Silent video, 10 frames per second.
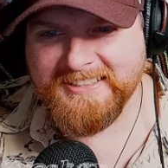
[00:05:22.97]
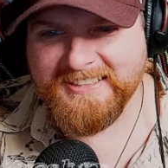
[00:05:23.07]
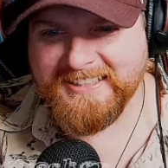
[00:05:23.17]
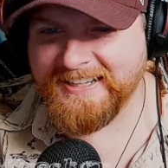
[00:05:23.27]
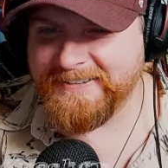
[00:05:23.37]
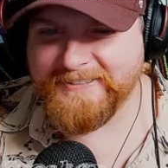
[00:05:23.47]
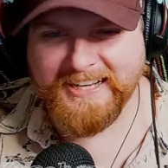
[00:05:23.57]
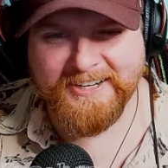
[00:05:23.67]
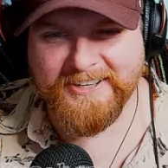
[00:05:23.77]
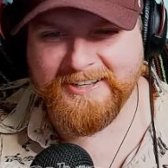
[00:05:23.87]
Yeah,
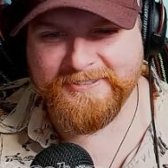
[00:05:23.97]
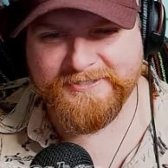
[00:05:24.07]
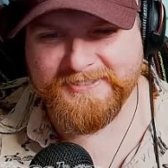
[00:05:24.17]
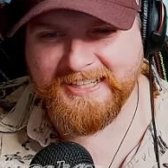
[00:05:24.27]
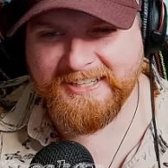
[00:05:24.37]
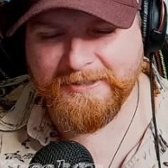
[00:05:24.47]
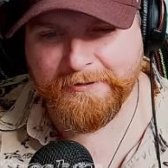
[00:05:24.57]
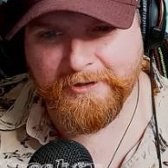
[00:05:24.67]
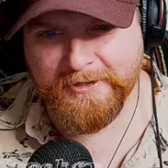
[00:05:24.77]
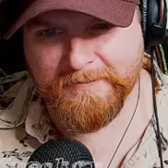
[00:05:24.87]
not enough. Not enough
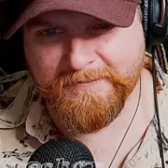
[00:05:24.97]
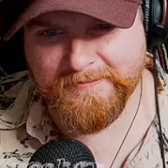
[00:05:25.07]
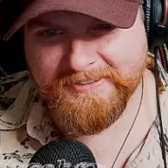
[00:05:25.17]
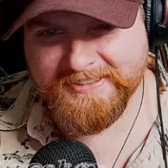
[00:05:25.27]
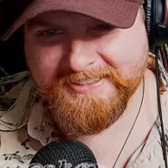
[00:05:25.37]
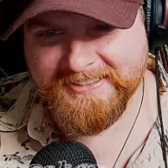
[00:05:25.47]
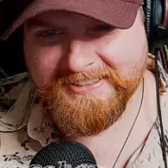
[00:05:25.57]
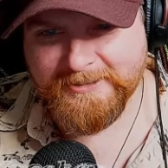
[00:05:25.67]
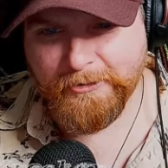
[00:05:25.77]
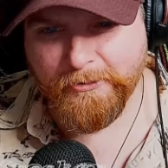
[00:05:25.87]
grip.
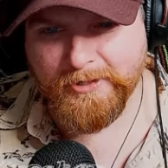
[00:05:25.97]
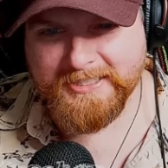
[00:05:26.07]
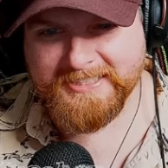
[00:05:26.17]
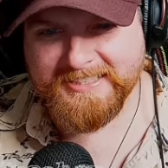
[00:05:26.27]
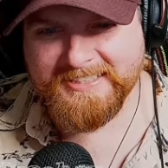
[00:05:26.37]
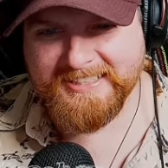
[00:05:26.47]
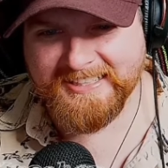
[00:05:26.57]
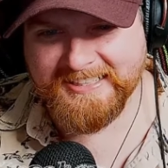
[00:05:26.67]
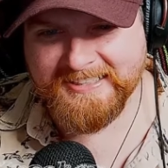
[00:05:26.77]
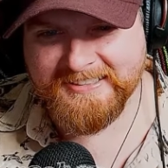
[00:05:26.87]
Ooh, what is this
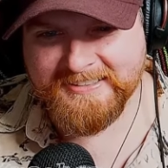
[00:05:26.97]
thing?